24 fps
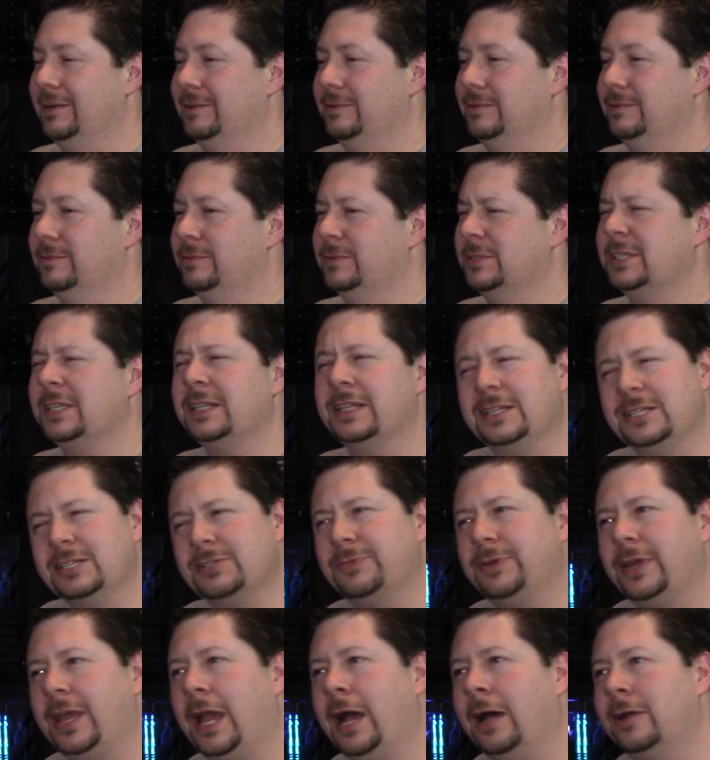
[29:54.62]
Was it
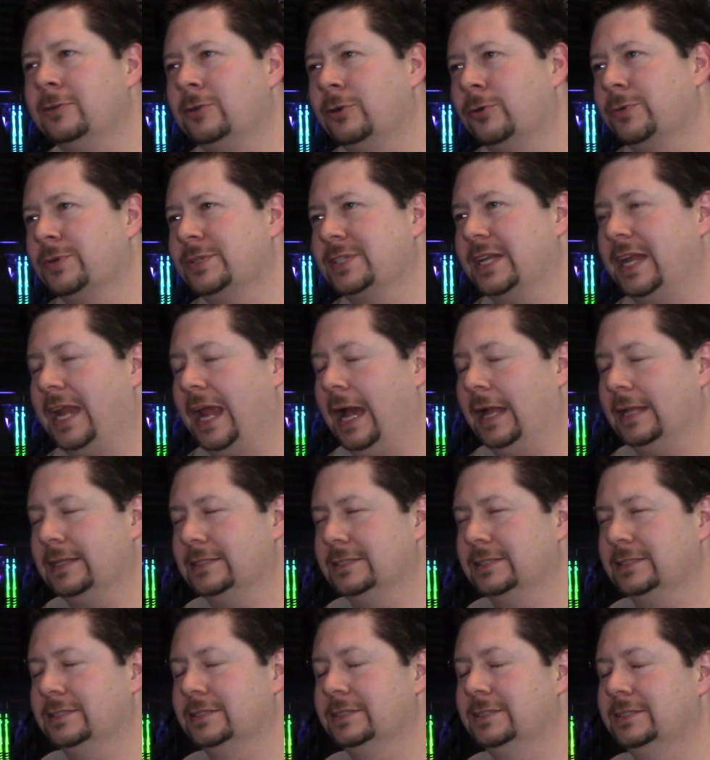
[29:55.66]
Israel or was it
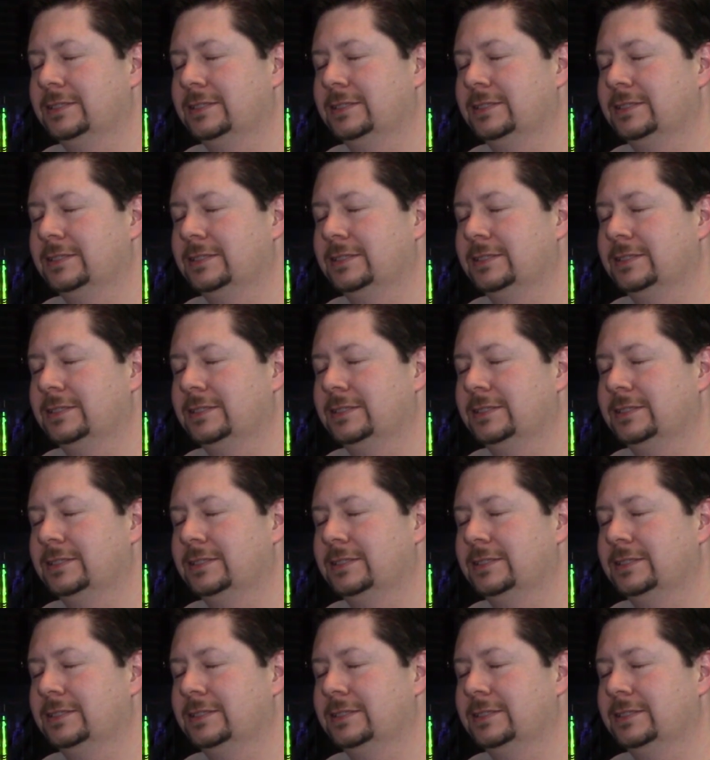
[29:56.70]
Alan